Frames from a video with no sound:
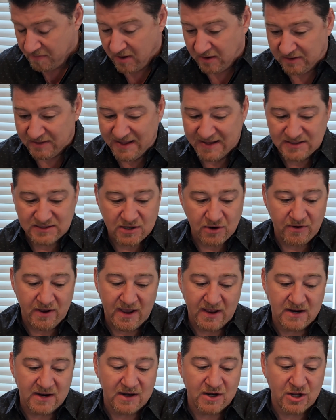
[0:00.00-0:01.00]
let's go
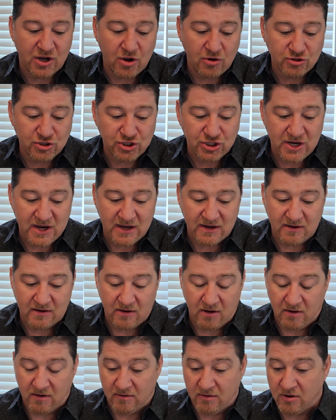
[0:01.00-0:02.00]
ahead and
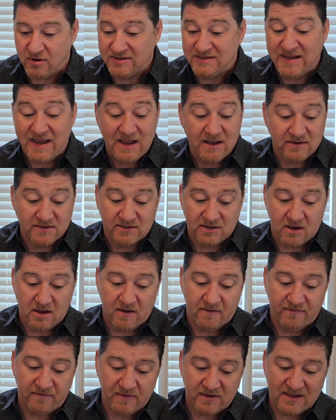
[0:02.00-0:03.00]
negotiate our tails
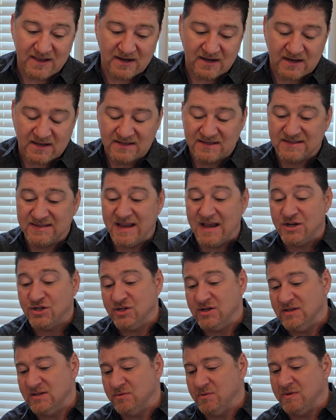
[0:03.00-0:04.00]
off, get
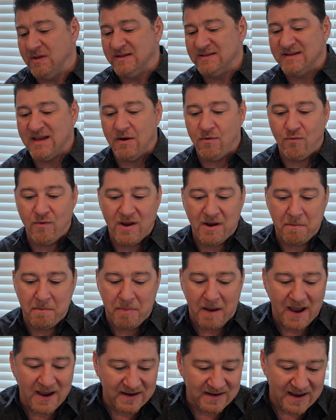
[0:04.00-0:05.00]
concessions, let's get rate
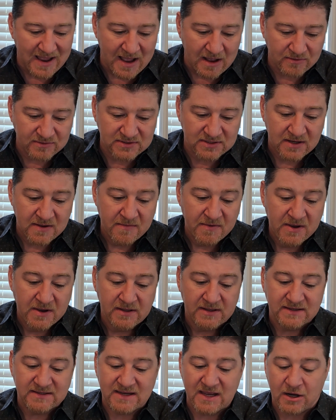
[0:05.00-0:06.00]
buy downs,
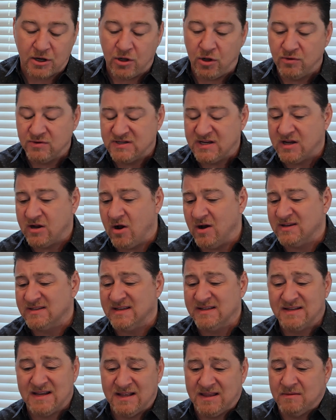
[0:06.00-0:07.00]
let's get closing costs,
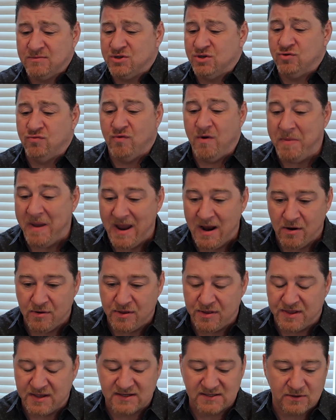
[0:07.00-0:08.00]
let's get them to repair
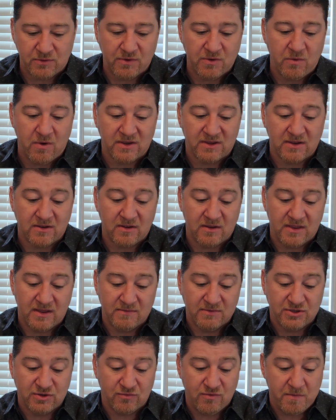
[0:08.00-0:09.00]
the things that we want
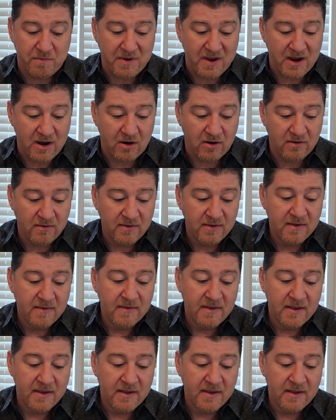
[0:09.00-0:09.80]
them to repair.